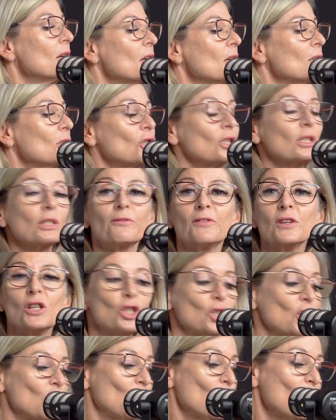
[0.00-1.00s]
just
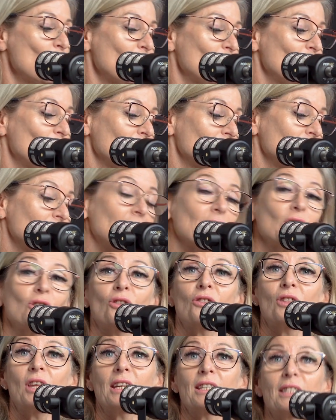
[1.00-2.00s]
finishing off, I'd like
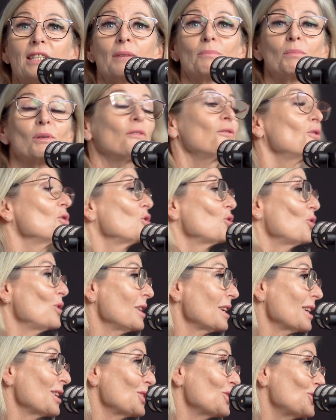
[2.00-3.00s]
to thank Deborah for
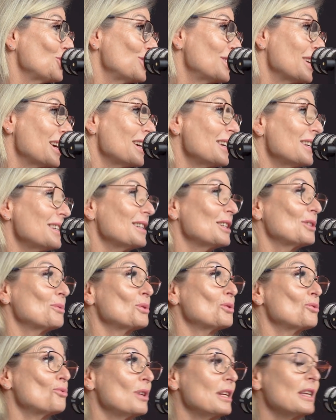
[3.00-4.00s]
joining us today. It
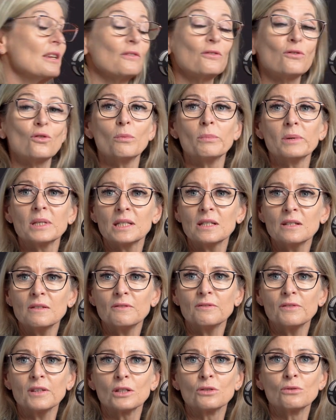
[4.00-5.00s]
was really
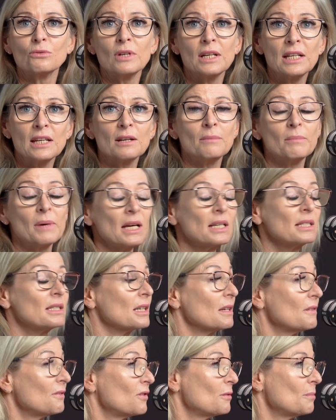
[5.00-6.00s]
informative and really
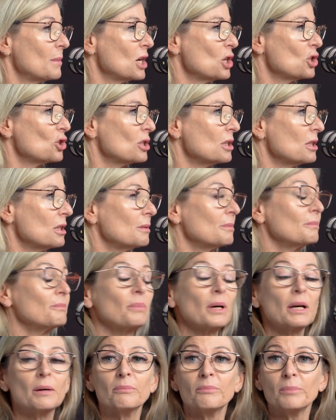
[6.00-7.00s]
amazing information and
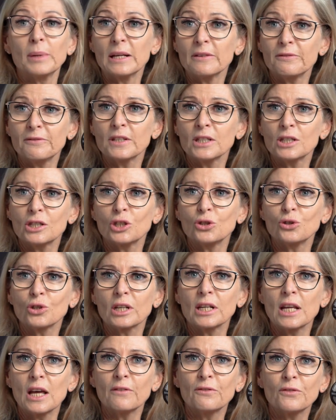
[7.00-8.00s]
benefits that you
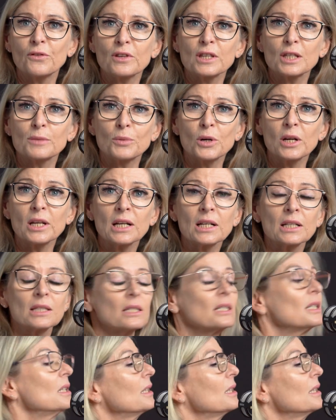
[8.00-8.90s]
can have for this product.